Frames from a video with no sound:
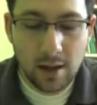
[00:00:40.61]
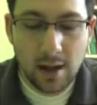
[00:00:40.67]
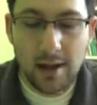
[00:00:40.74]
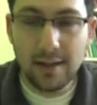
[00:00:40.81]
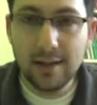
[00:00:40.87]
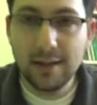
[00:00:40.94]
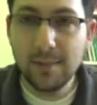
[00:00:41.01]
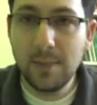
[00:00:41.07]

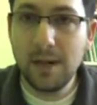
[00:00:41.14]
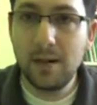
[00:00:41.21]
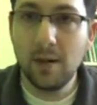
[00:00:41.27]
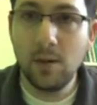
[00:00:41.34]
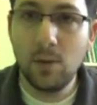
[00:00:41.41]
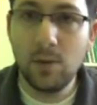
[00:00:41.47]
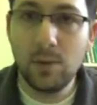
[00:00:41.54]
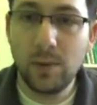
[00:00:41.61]
And it doesn't
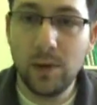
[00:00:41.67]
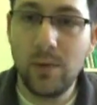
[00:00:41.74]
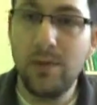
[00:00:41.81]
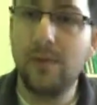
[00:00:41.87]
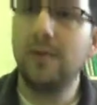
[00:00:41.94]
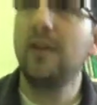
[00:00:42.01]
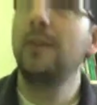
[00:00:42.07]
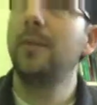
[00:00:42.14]
matter which way
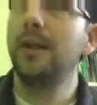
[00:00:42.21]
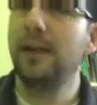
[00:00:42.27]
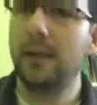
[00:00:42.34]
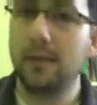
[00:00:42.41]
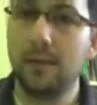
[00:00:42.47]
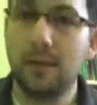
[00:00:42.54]
we flip it,